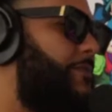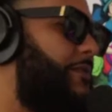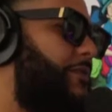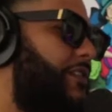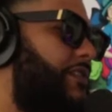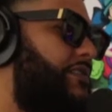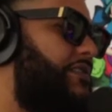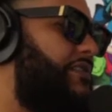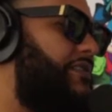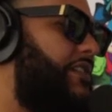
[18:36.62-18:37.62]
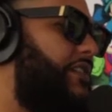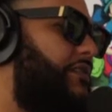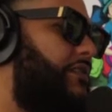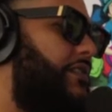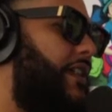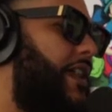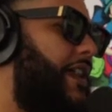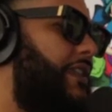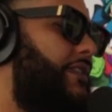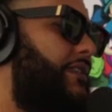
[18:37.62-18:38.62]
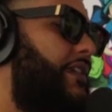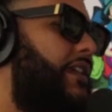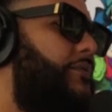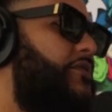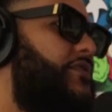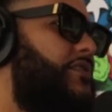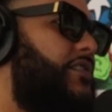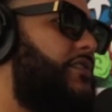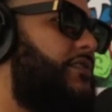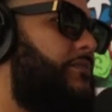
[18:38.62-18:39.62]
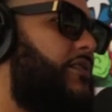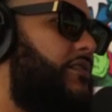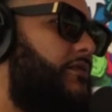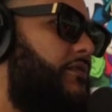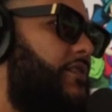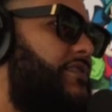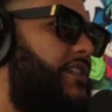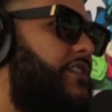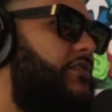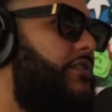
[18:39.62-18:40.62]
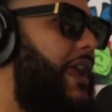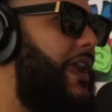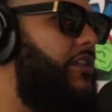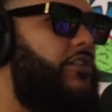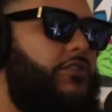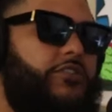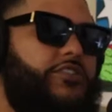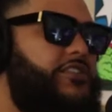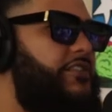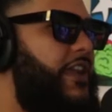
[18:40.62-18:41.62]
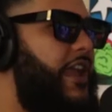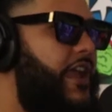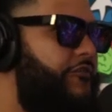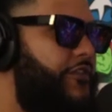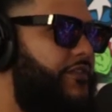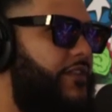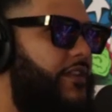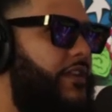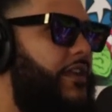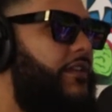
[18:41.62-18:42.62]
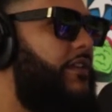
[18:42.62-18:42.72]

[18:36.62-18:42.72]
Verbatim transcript: people that is just like God damn, you're sickly, bro. It's like yeah. Eh, you, are allergic to everything.